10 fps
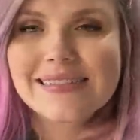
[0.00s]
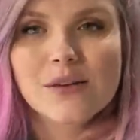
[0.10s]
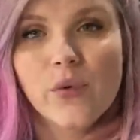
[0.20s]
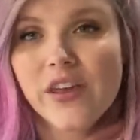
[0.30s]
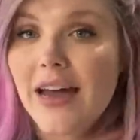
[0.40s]

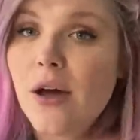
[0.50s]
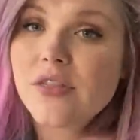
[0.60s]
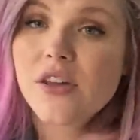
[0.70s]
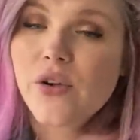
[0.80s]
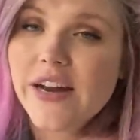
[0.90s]

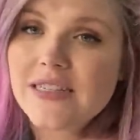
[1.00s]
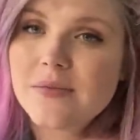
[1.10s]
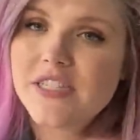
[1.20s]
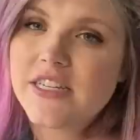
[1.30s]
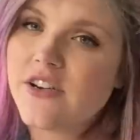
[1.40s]
without the greatest
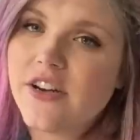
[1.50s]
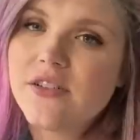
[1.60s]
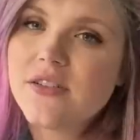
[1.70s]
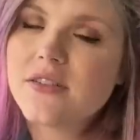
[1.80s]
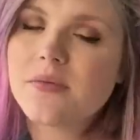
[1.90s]

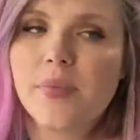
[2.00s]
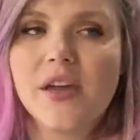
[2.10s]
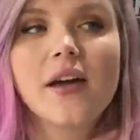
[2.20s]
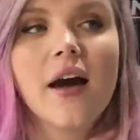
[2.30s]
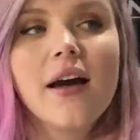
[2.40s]
materials
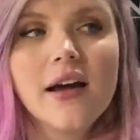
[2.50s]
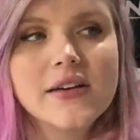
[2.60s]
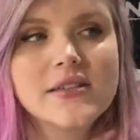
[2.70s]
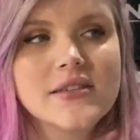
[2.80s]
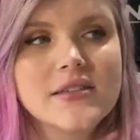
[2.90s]

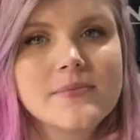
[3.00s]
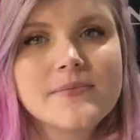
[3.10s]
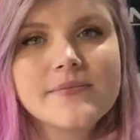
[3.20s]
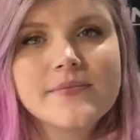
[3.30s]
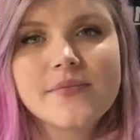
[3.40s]
because
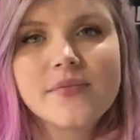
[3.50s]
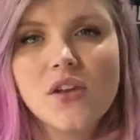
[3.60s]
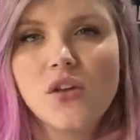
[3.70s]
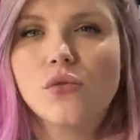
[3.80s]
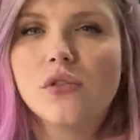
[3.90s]

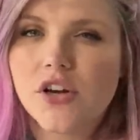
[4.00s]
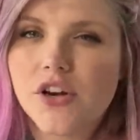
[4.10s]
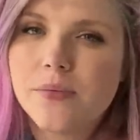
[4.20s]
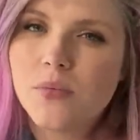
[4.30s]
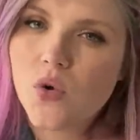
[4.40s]
you
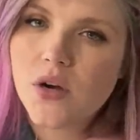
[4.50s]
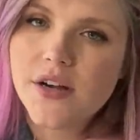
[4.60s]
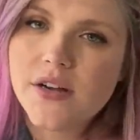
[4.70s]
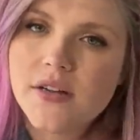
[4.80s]
learn more.